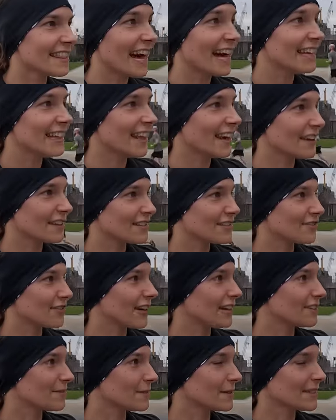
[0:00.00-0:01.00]
That last
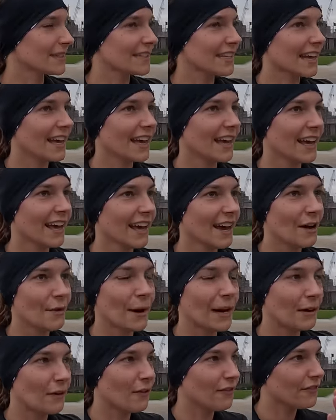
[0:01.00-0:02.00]
stretch was
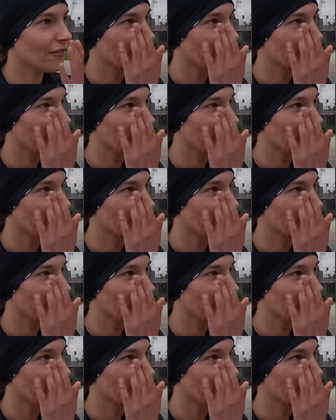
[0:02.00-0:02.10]
hell. Went on